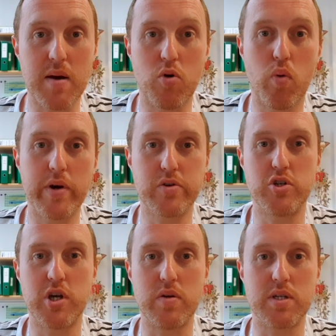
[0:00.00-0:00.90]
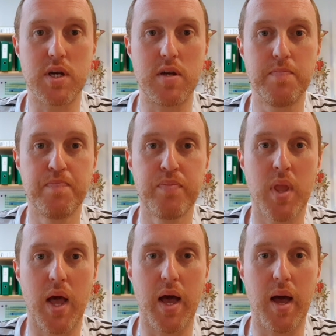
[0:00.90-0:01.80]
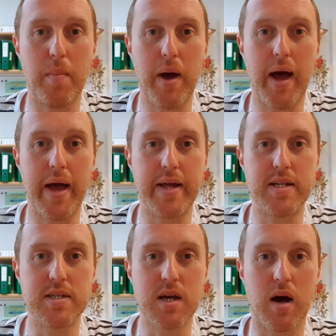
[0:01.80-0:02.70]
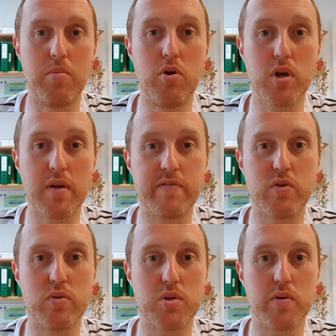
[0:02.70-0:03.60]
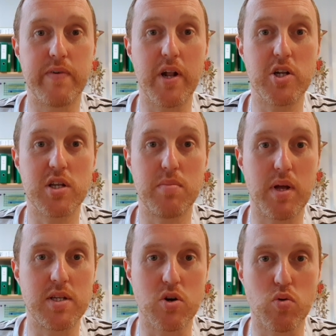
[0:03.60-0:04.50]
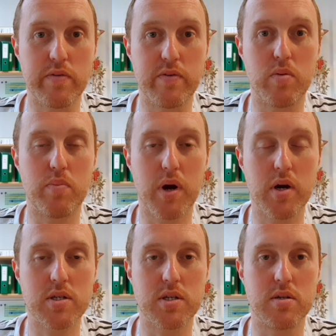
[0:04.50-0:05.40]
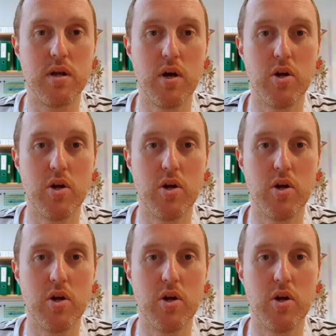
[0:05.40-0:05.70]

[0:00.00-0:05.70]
I'm always on duty, and I'm looking forward to eventually meeting all of you in person,